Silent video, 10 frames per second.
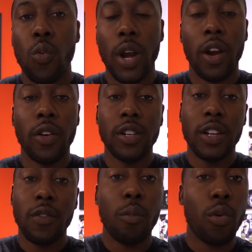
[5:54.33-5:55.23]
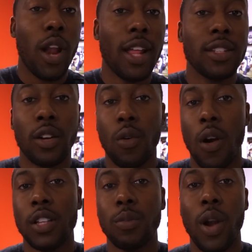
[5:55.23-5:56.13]
wear different brands to
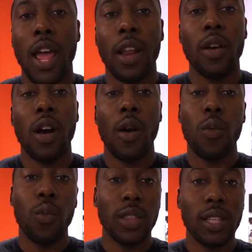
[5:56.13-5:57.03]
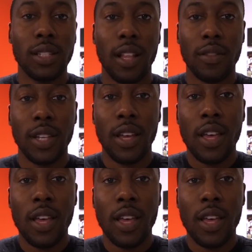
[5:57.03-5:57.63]
cross brand with these gloves.